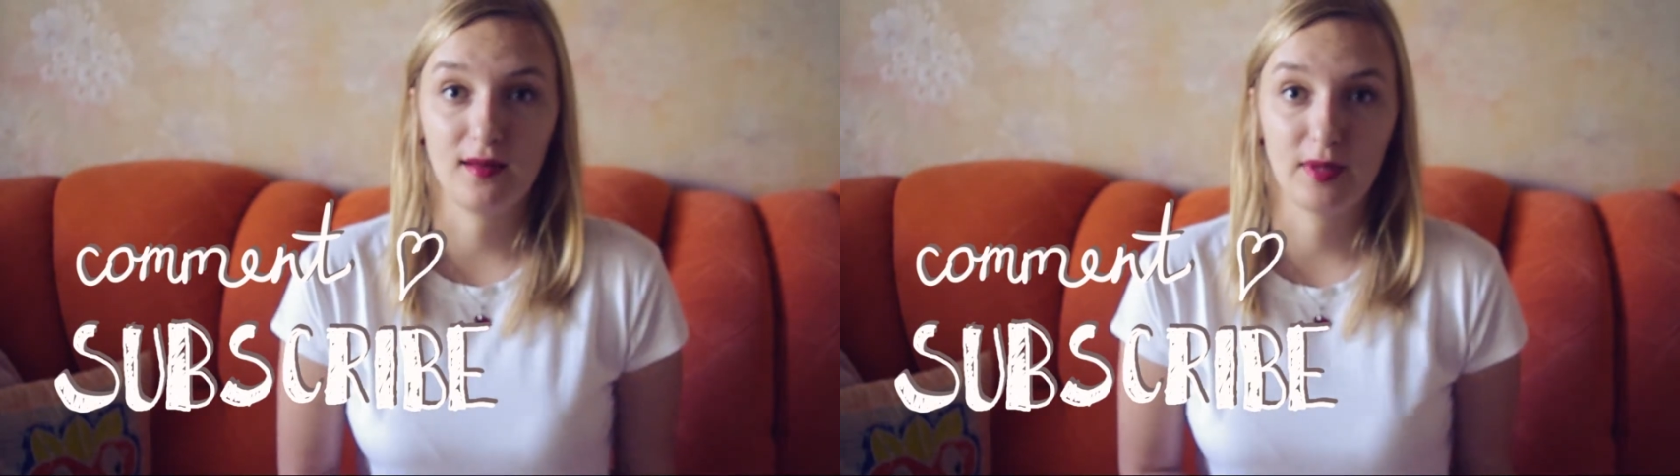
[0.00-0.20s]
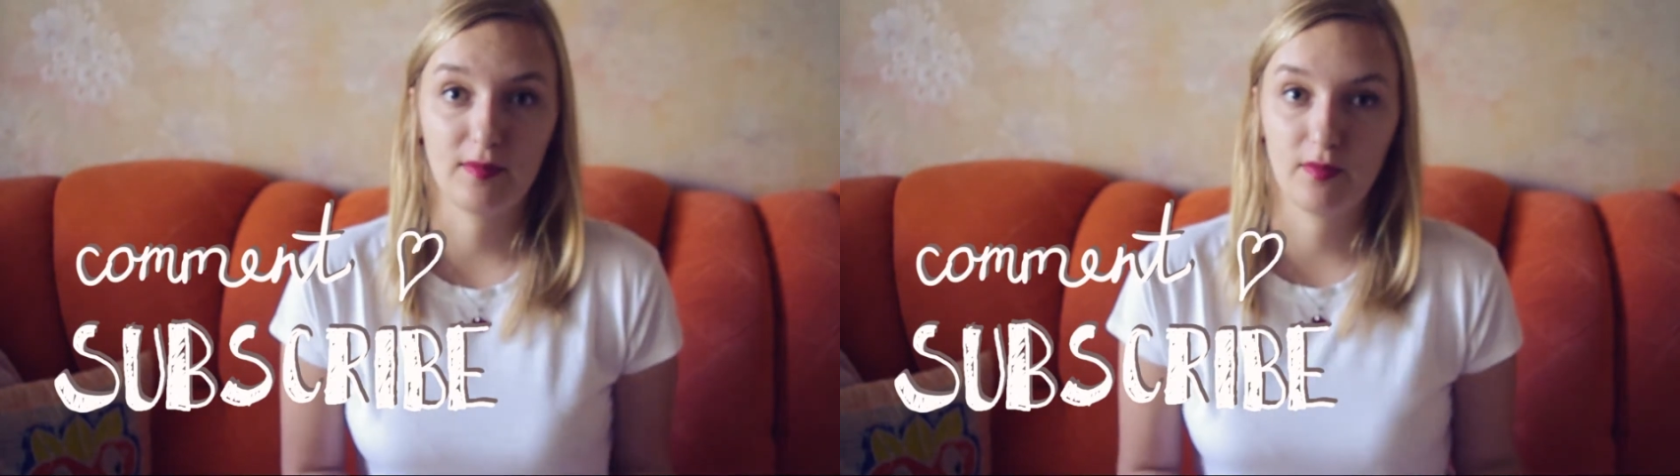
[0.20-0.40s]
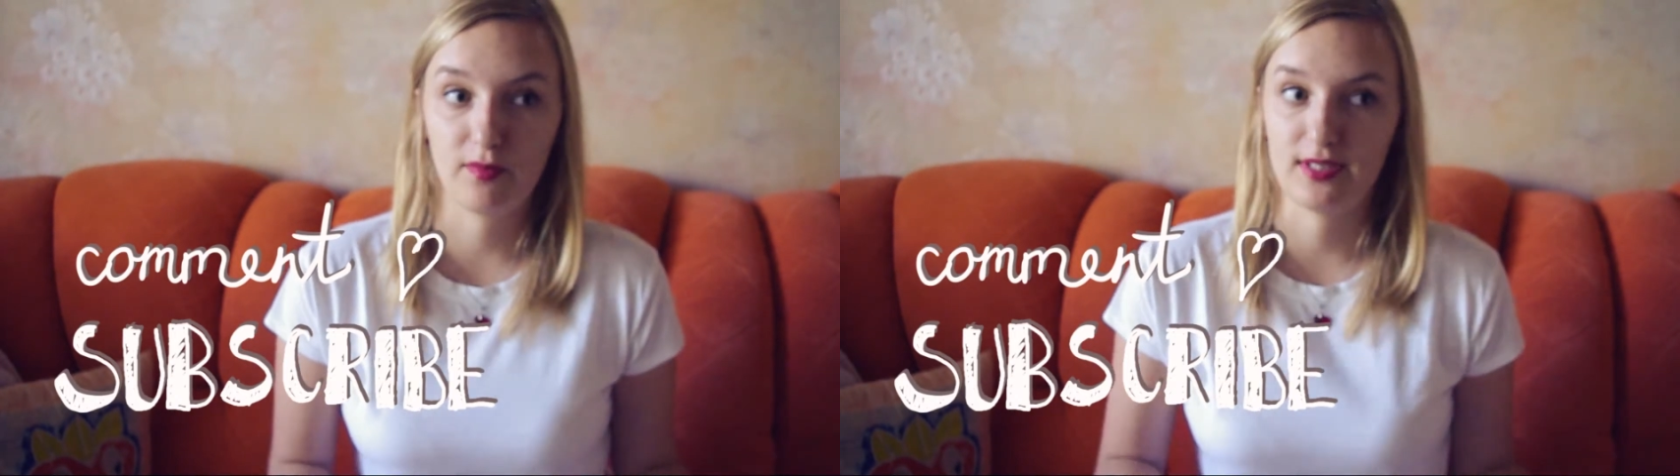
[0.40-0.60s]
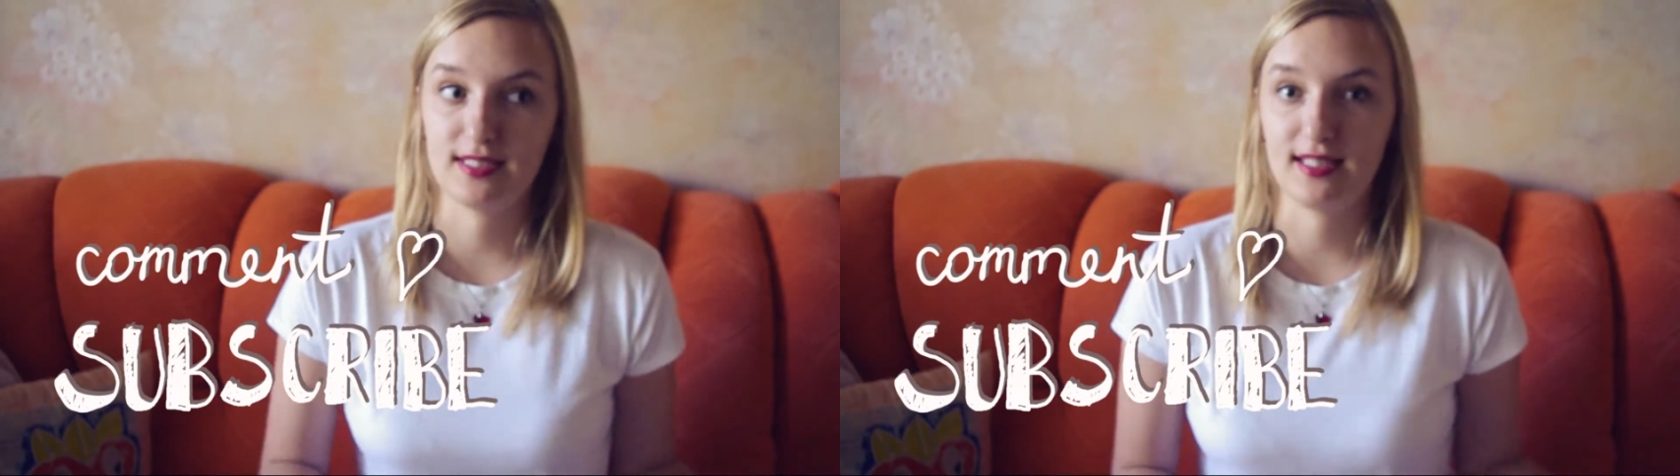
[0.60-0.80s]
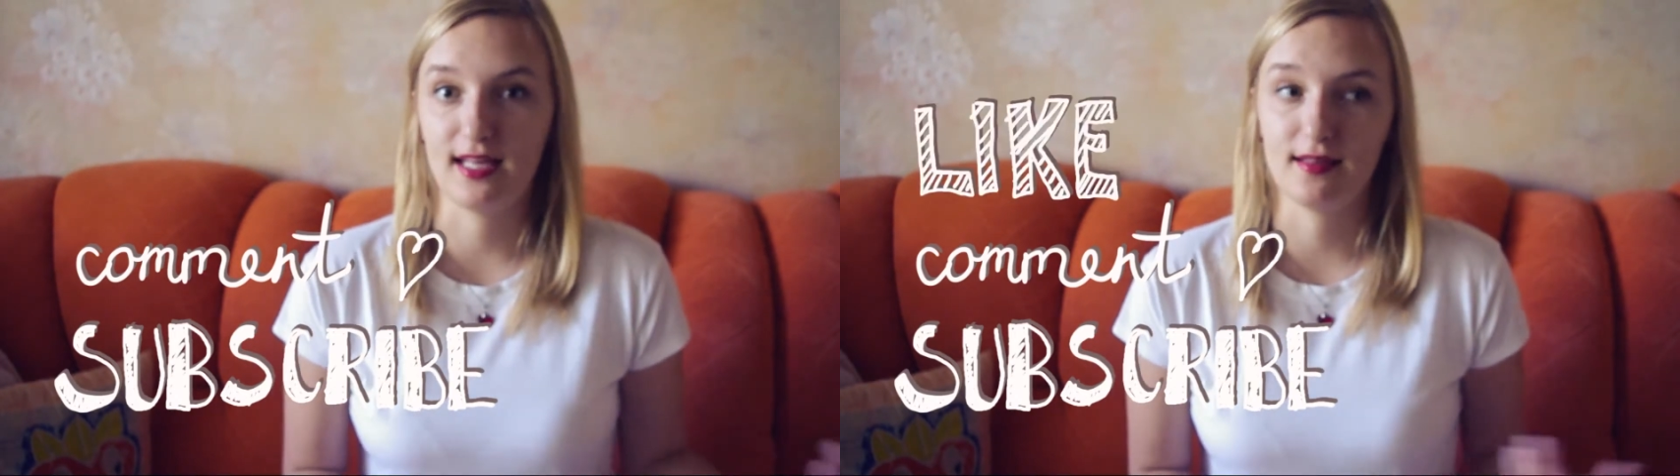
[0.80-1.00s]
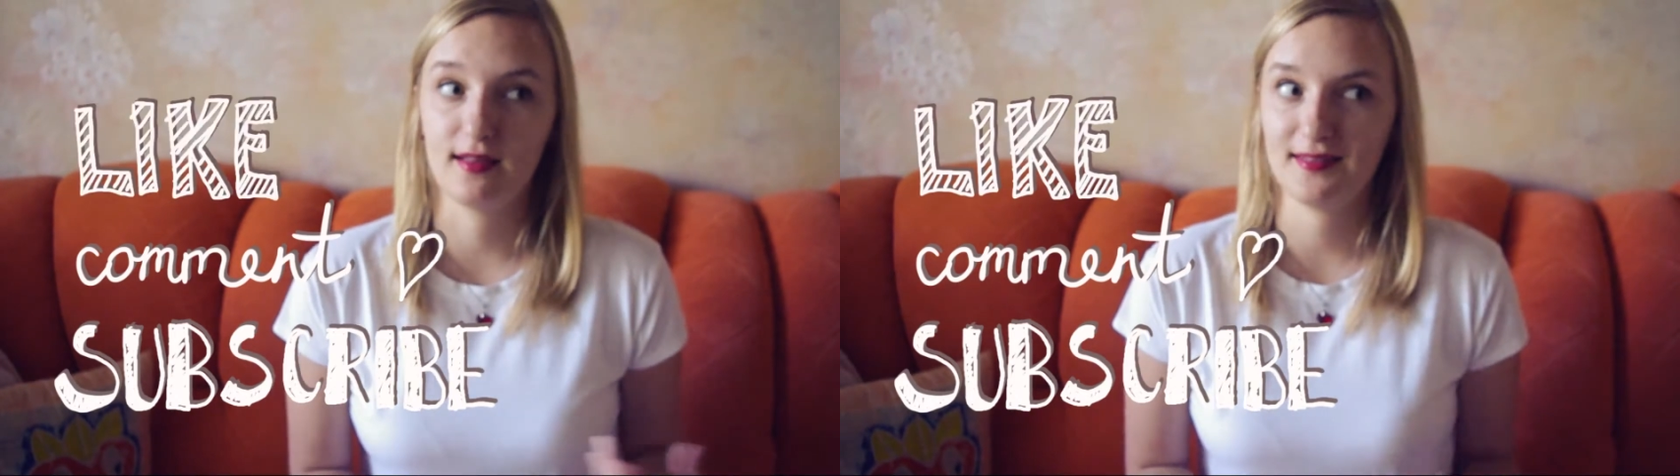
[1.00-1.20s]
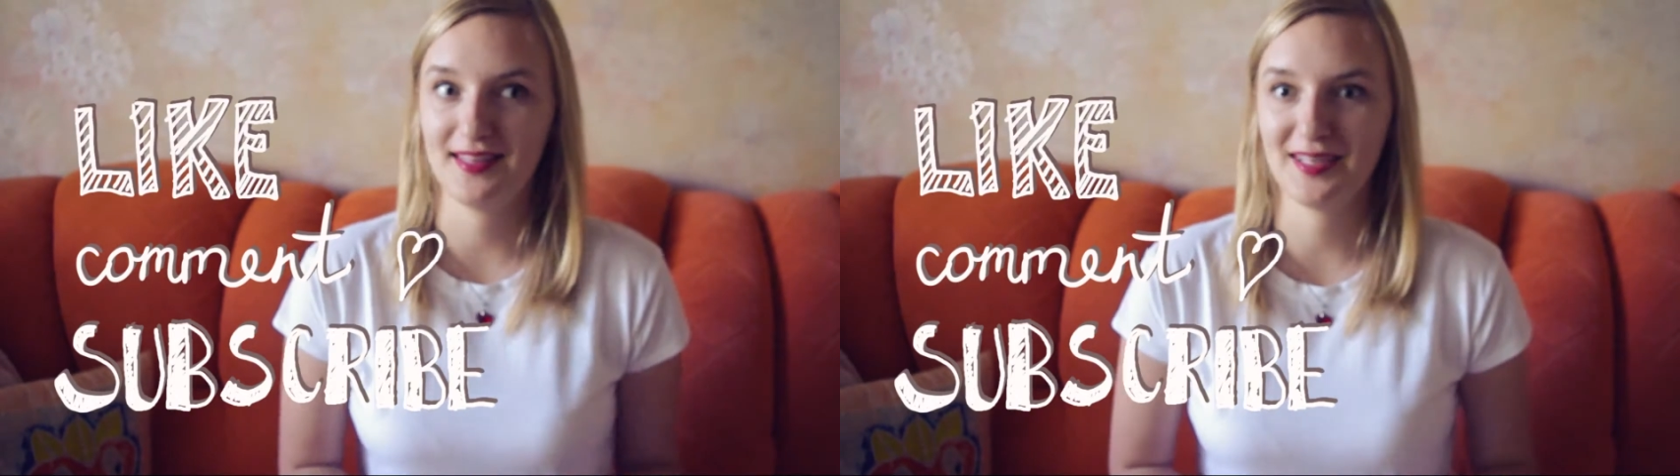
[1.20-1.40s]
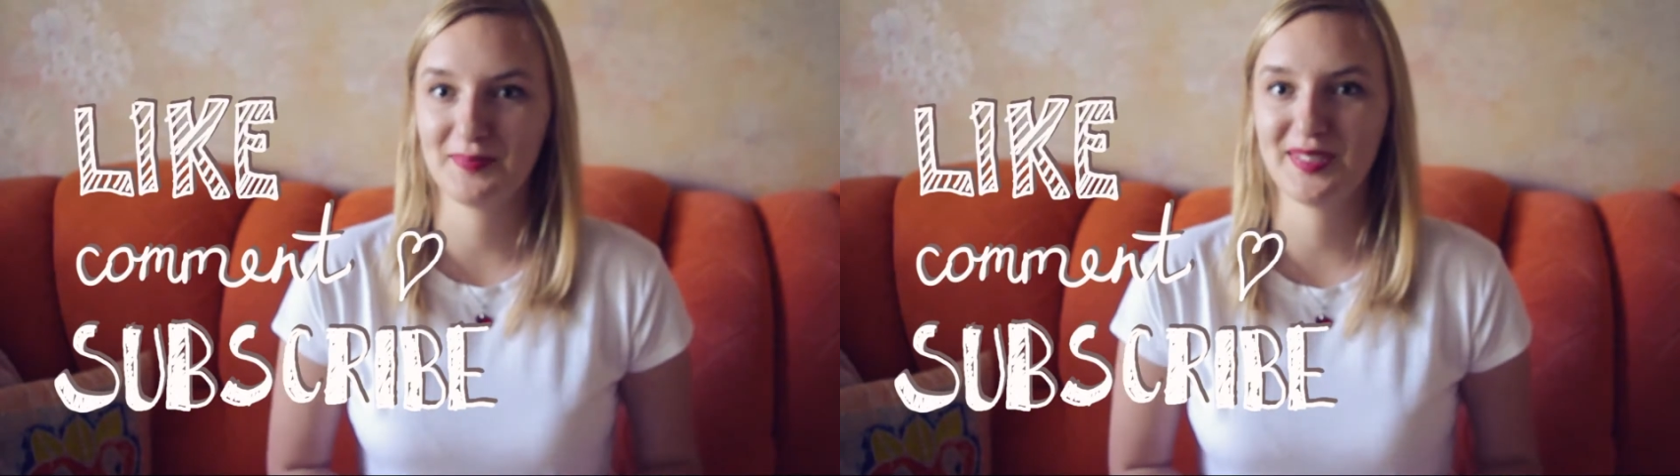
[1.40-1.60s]
maybe press that
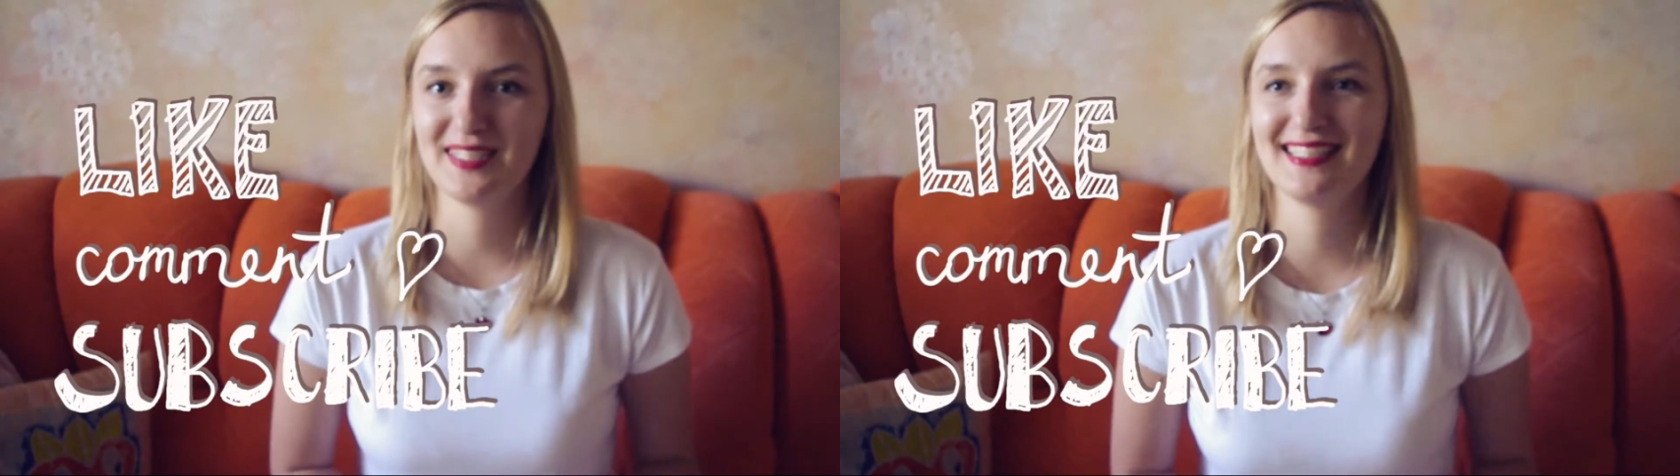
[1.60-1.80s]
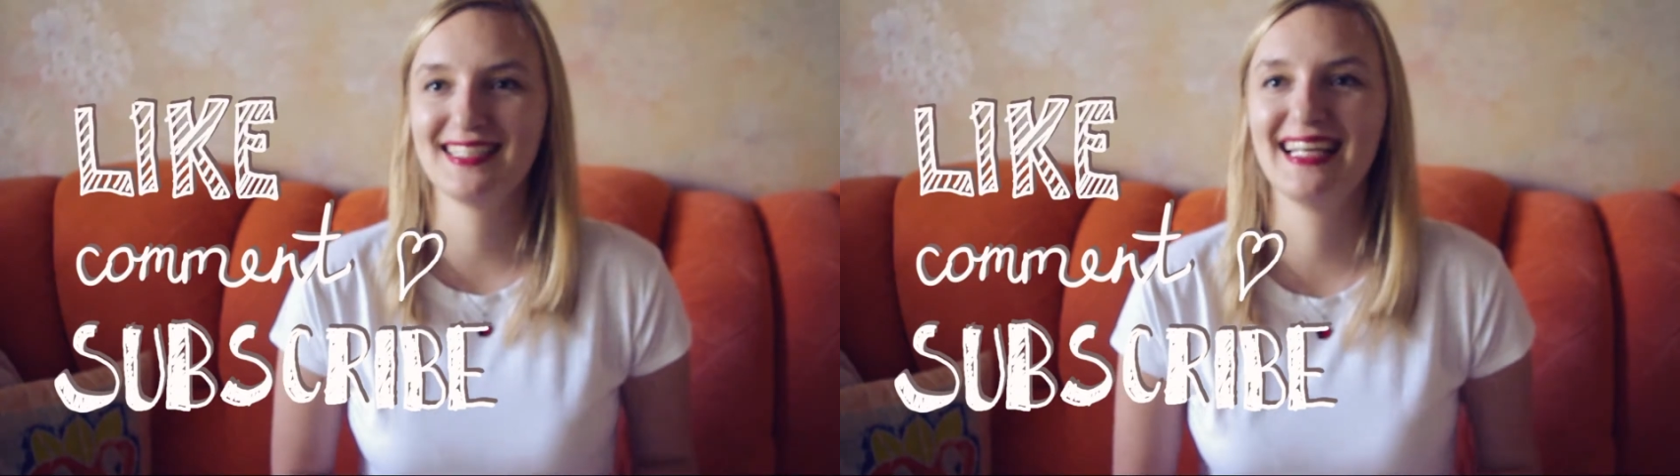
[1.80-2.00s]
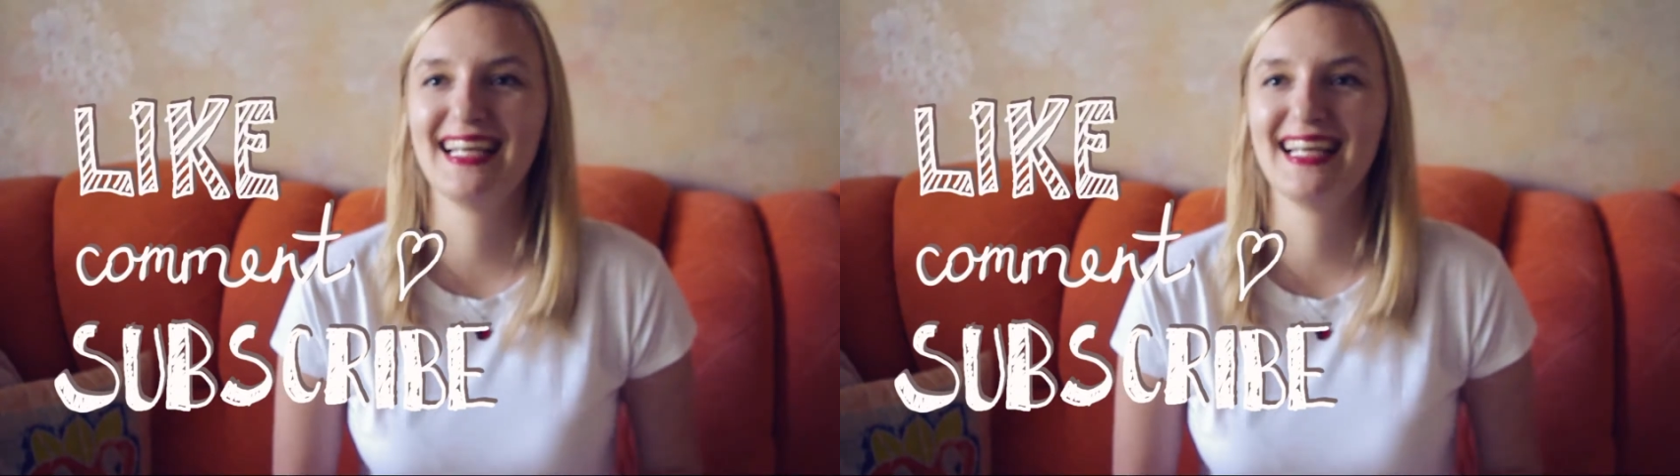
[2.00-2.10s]
like button.